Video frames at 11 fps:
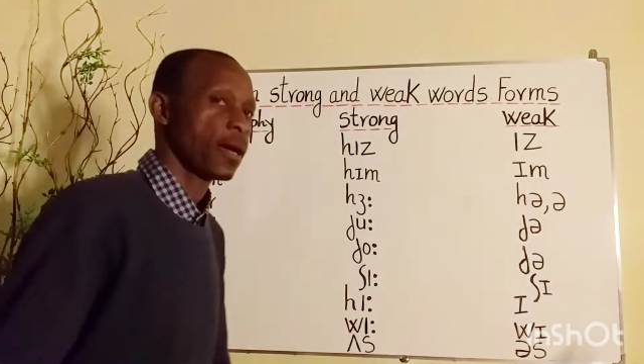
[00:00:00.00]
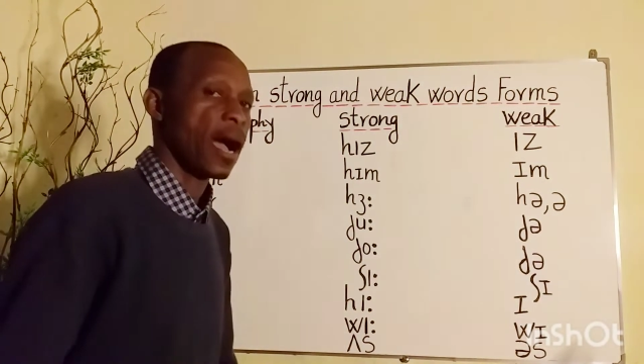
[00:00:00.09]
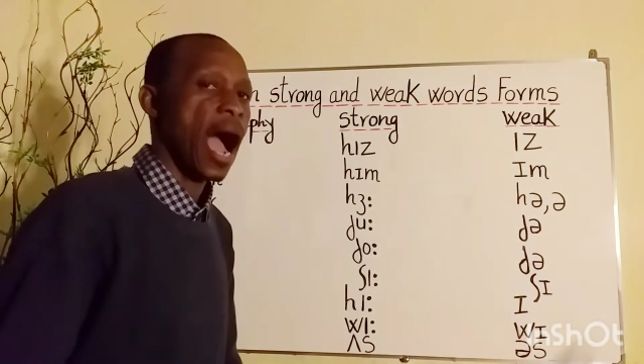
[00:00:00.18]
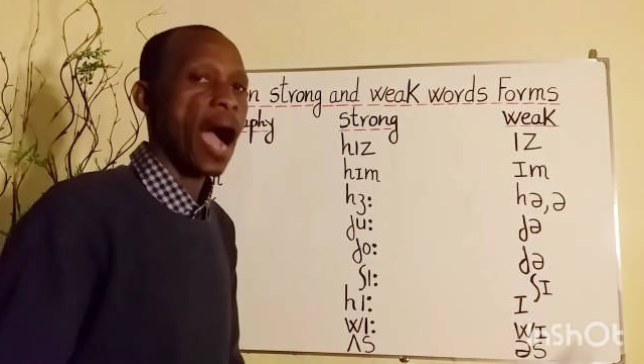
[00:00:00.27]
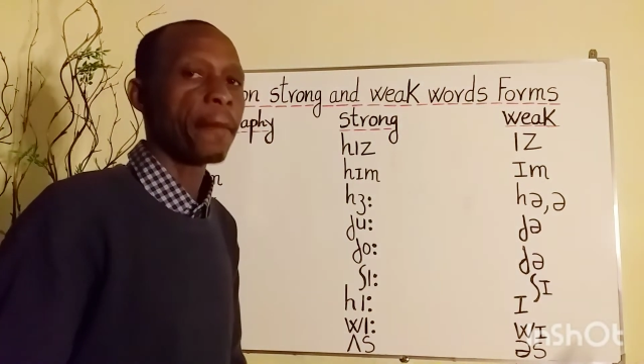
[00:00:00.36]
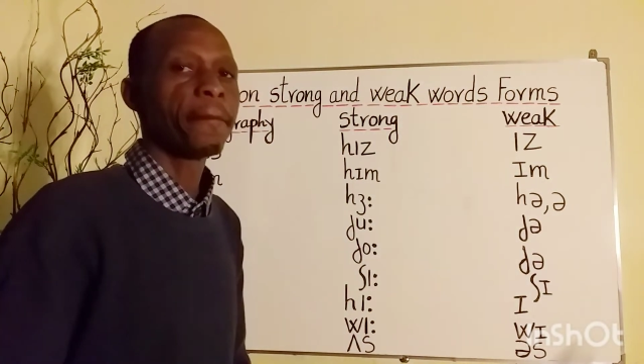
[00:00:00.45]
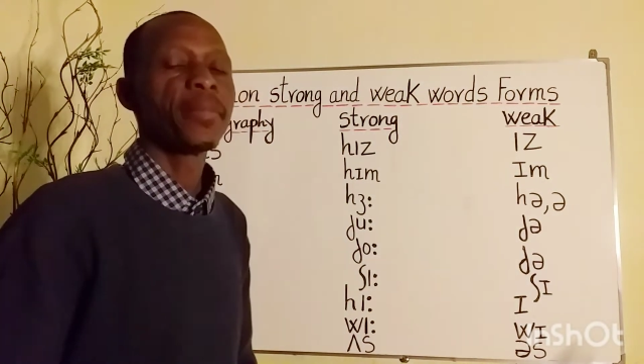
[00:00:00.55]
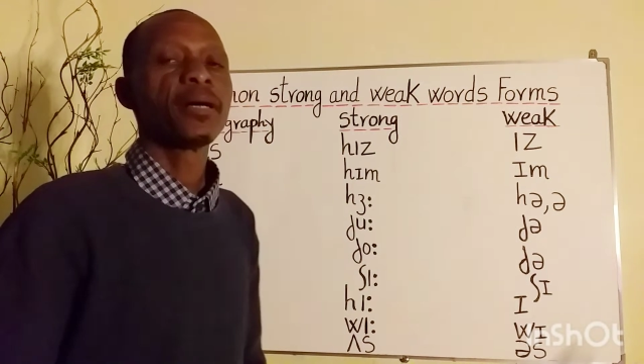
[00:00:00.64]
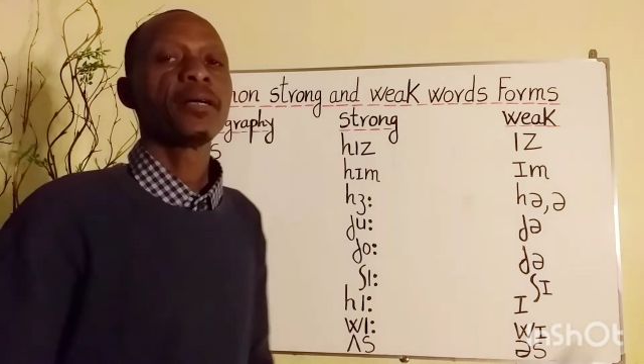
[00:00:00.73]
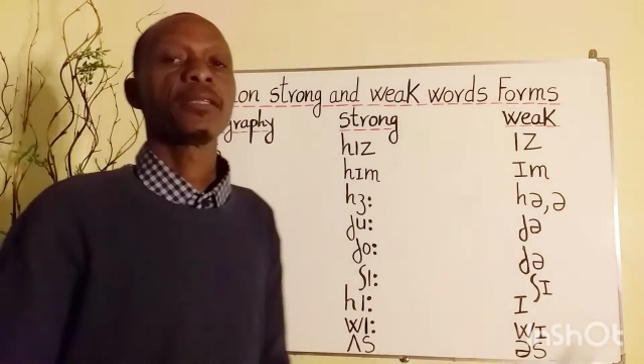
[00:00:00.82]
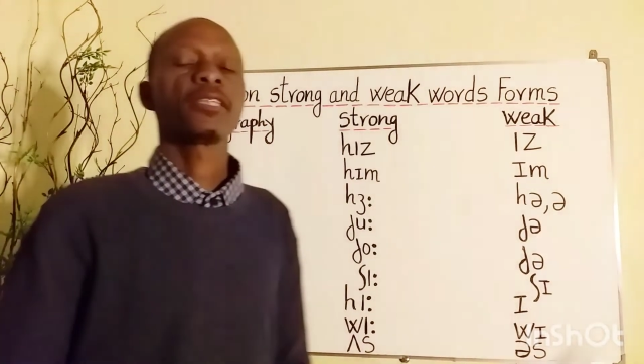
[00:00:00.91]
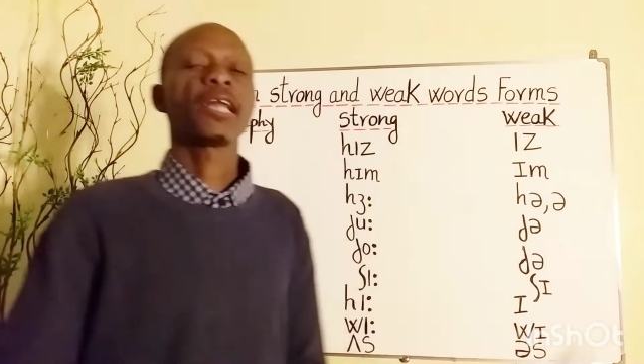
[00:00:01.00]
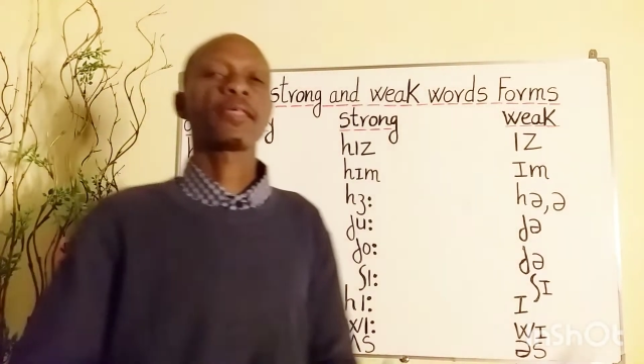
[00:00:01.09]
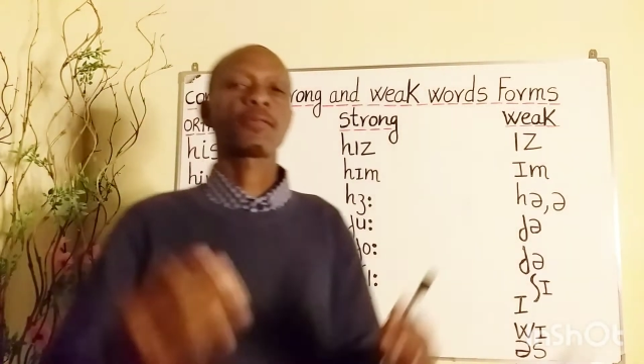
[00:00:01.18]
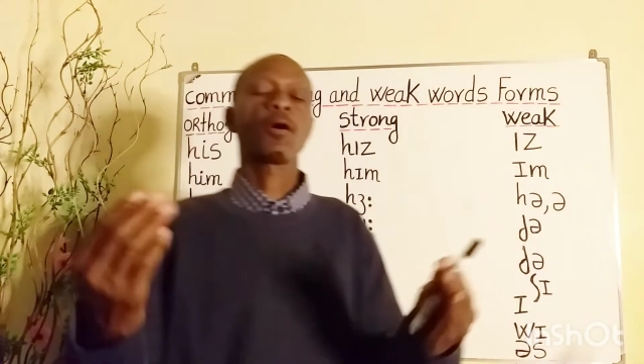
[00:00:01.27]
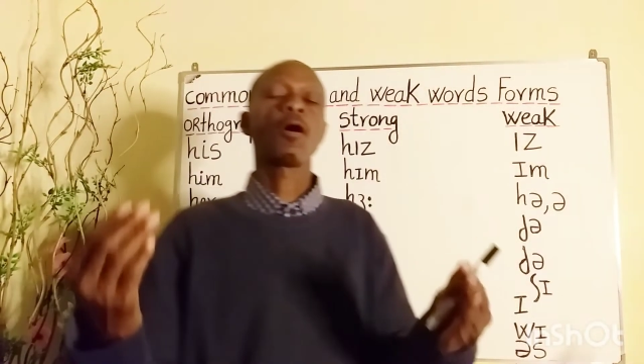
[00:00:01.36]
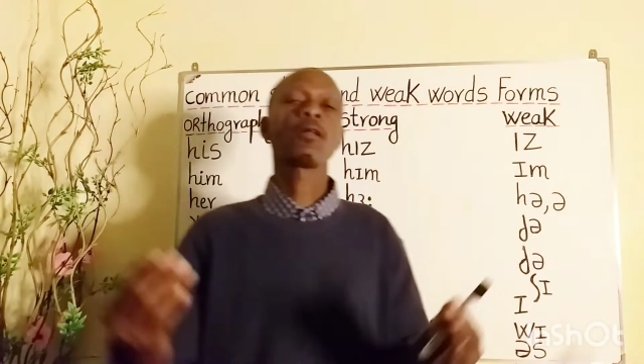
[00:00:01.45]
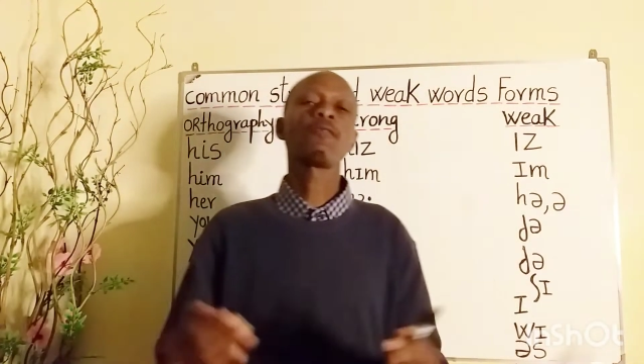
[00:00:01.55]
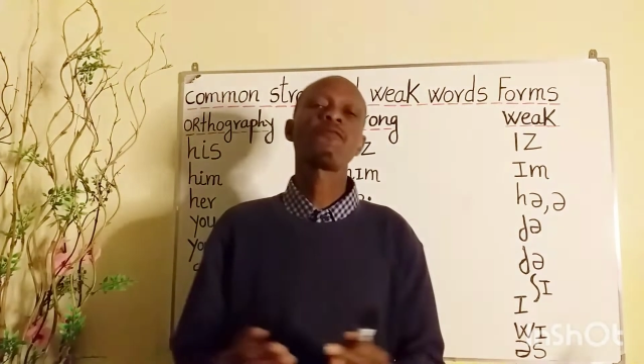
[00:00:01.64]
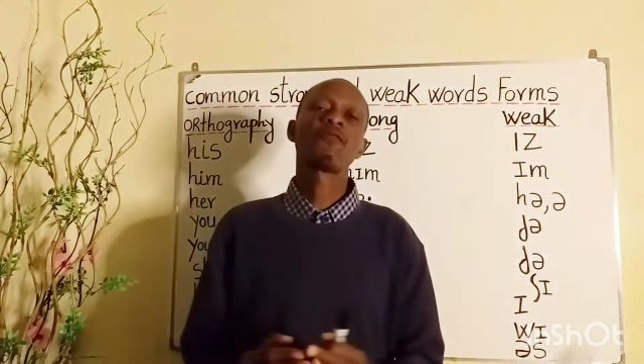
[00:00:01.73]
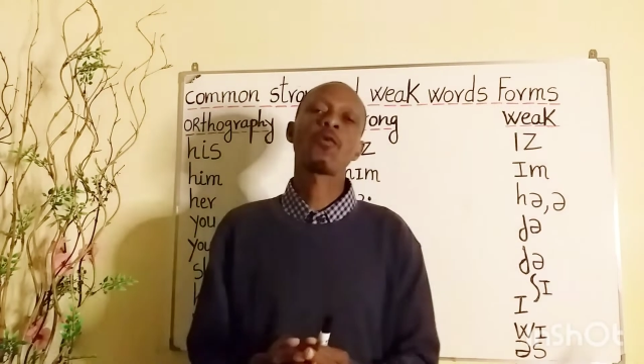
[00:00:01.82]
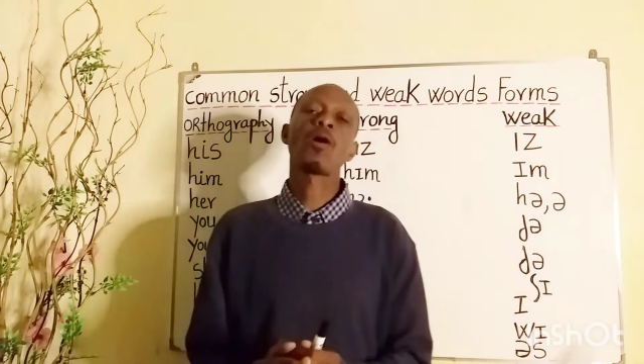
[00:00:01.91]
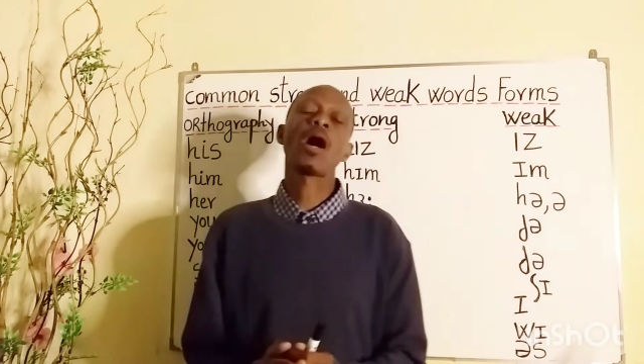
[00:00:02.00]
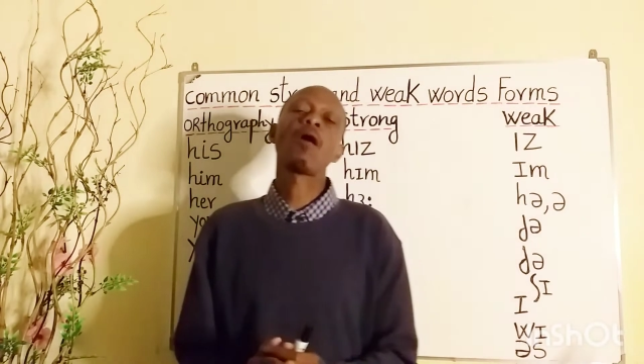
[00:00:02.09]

Um, that's all for